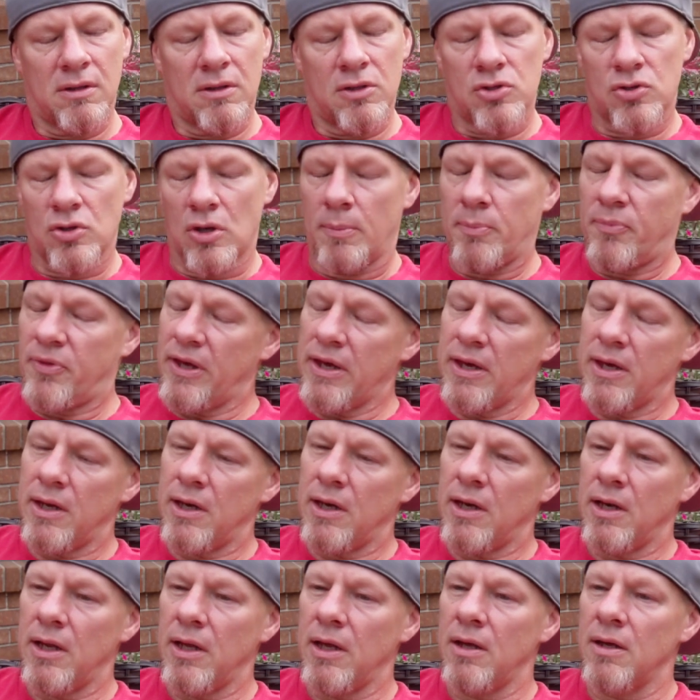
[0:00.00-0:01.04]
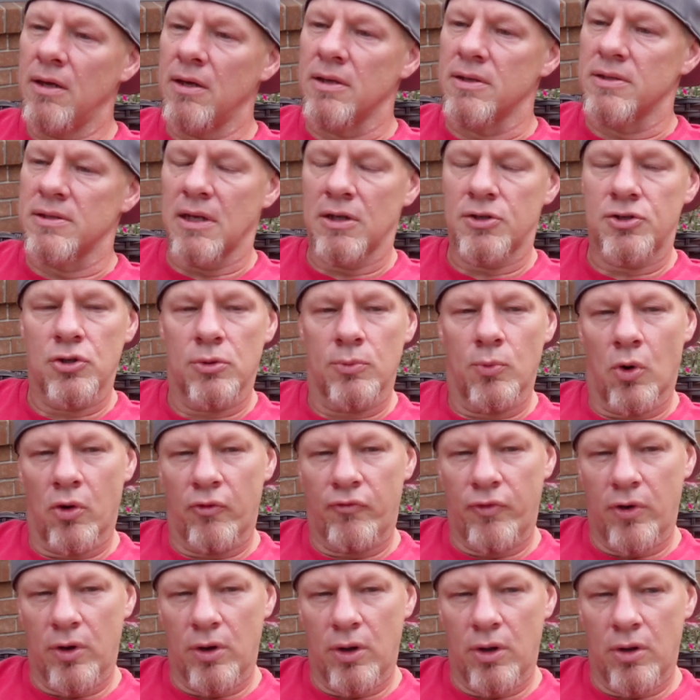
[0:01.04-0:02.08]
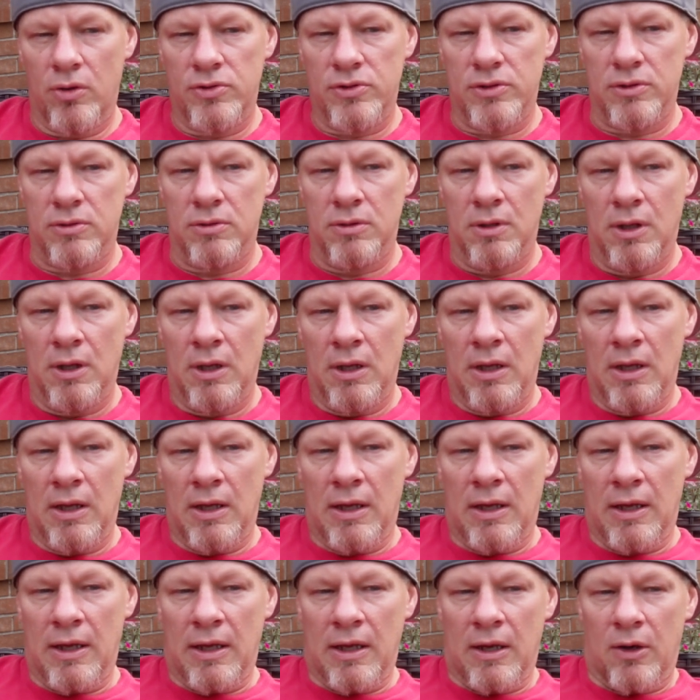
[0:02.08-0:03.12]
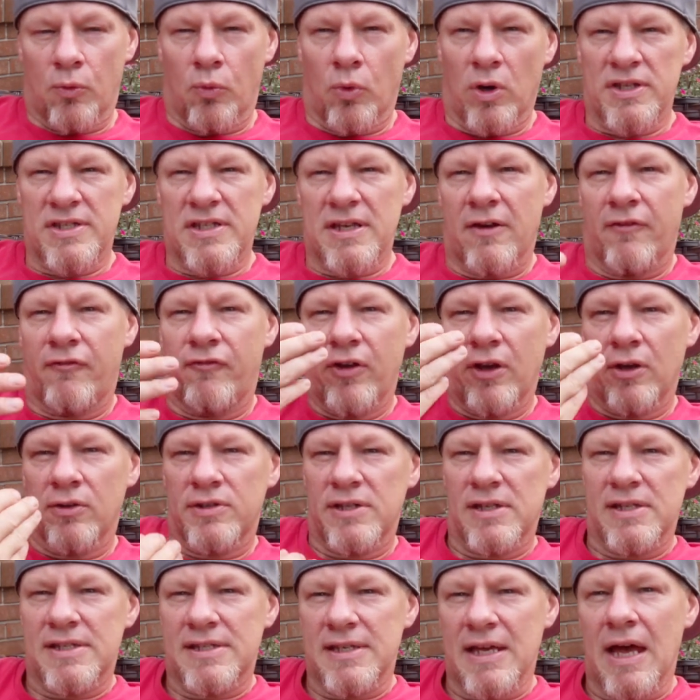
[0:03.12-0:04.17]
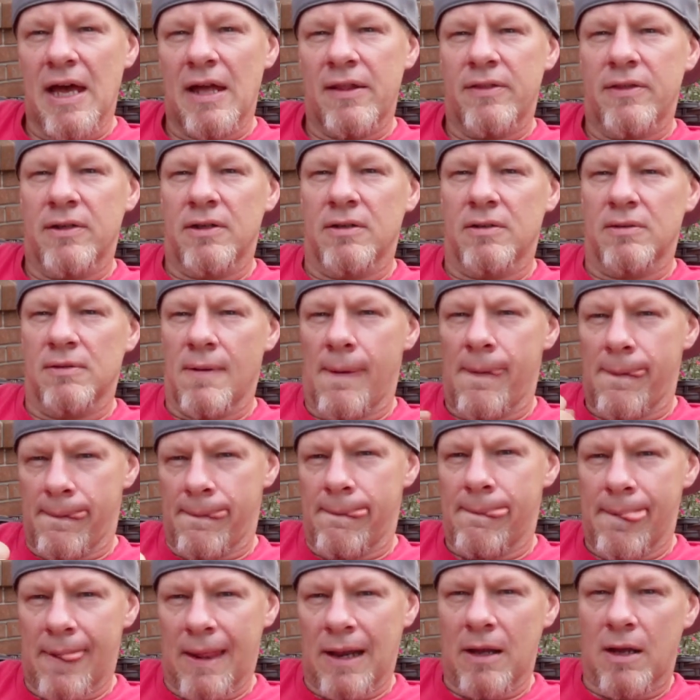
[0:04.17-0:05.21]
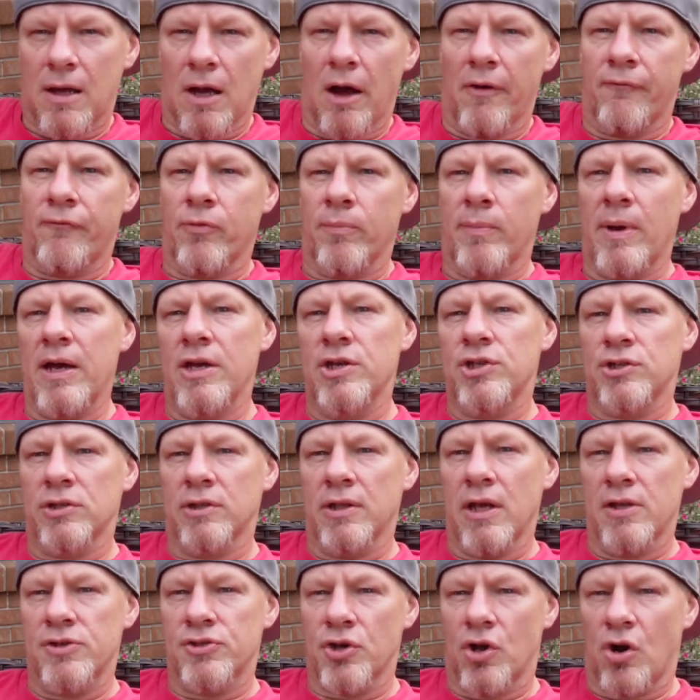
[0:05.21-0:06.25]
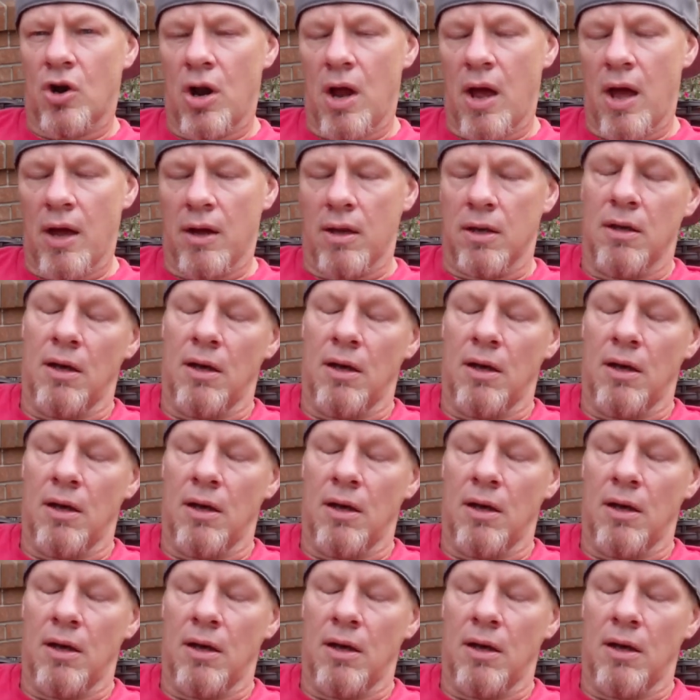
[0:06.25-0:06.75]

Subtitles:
So I'm thinking it is. I took more photos, and once I felt inside that confirmation that's a crack,